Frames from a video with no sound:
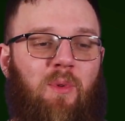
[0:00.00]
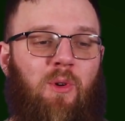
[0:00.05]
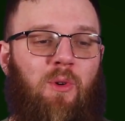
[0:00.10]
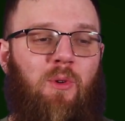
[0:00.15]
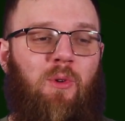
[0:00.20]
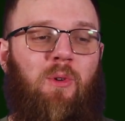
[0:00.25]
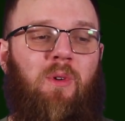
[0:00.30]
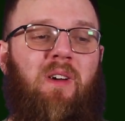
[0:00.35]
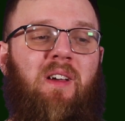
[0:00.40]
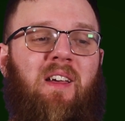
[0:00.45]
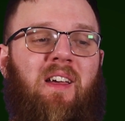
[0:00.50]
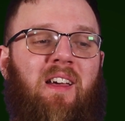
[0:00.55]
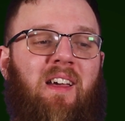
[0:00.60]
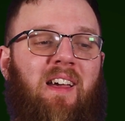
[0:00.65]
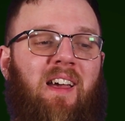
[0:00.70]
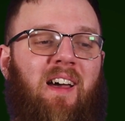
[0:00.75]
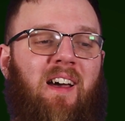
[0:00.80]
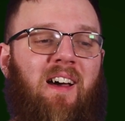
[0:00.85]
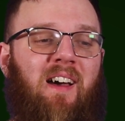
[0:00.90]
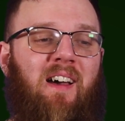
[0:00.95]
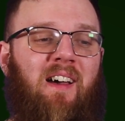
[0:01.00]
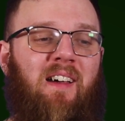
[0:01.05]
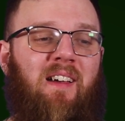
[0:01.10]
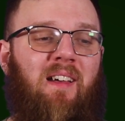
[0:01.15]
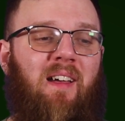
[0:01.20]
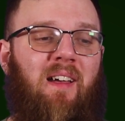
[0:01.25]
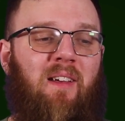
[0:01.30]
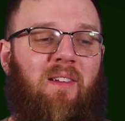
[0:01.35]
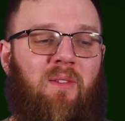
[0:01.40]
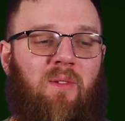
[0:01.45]
who
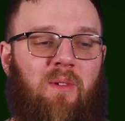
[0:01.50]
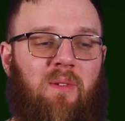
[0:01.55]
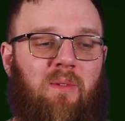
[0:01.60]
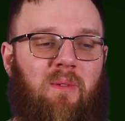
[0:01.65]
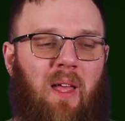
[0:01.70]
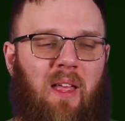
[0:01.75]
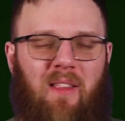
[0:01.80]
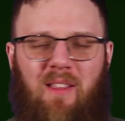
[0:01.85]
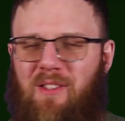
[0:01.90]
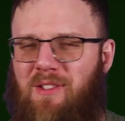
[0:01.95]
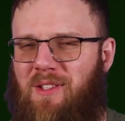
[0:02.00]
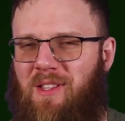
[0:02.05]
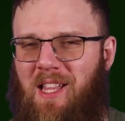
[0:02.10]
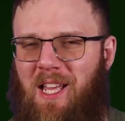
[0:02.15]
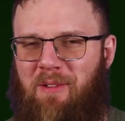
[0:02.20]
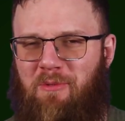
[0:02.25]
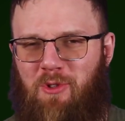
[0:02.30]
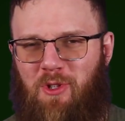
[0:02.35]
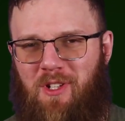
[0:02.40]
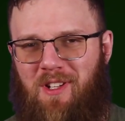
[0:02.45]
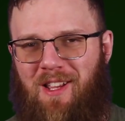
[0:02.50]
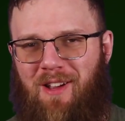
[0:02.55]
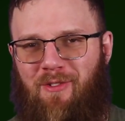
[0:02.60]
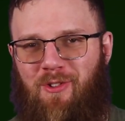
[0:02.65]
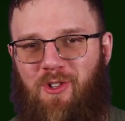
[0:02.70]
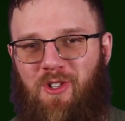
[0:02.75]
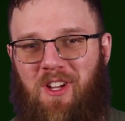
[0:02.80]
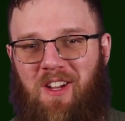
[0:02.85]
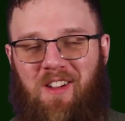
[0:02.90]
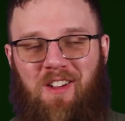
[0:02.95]
at least claimed she'd
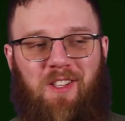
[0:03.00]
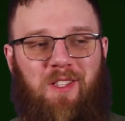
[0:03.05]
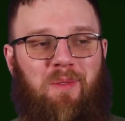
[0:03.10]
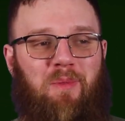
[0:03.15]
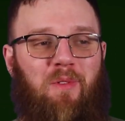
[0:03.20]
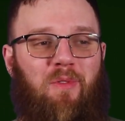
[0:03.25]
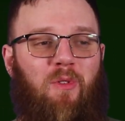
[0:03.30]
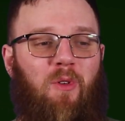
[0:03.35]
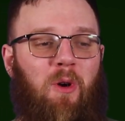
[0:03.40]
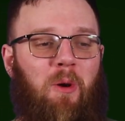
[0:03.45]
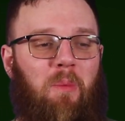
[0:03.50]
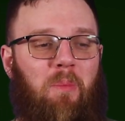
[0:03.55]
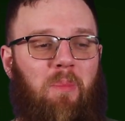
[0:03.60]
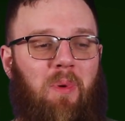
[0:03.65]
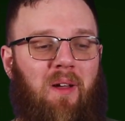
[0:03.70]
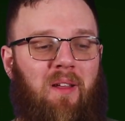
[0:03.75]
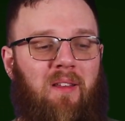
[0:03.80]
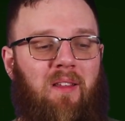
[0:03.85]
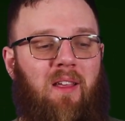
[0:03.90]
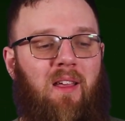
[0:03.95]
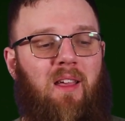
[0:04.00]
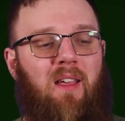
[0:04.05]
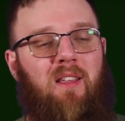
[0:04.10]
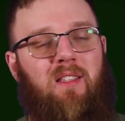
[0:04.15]
never shot guns before, but